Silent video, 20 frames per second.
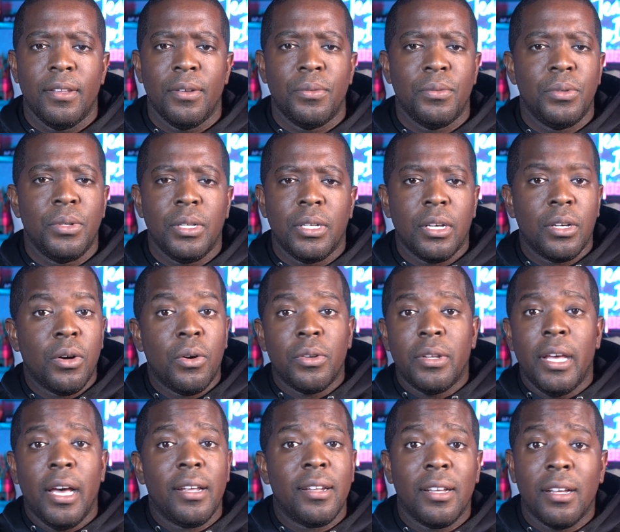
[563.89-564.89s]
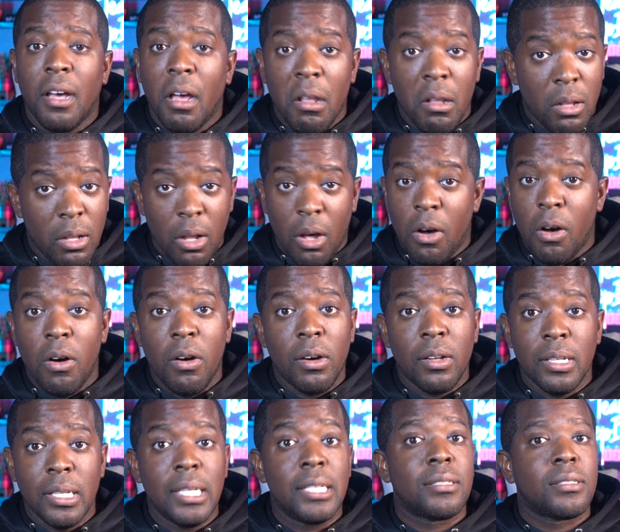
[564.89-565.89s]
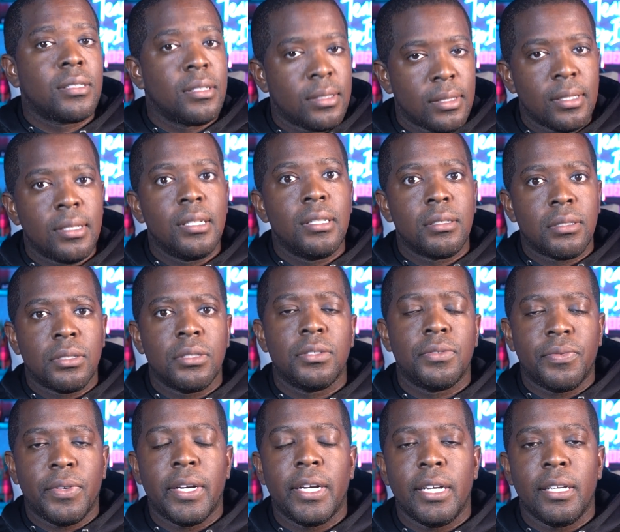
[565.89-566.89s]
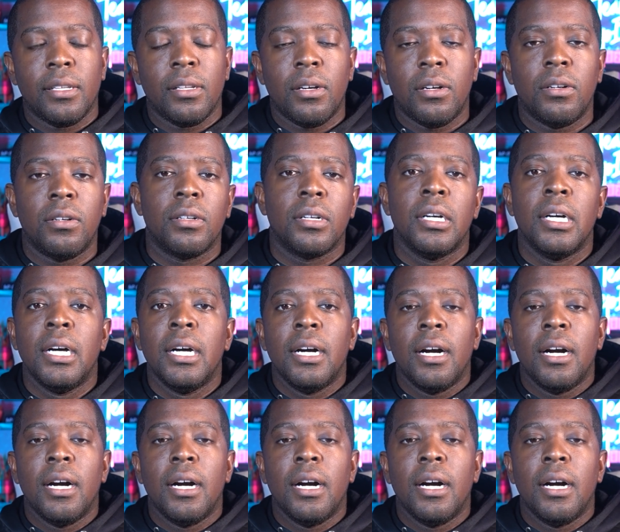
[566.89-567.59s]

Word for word: We could go down a, a long list because the list was very long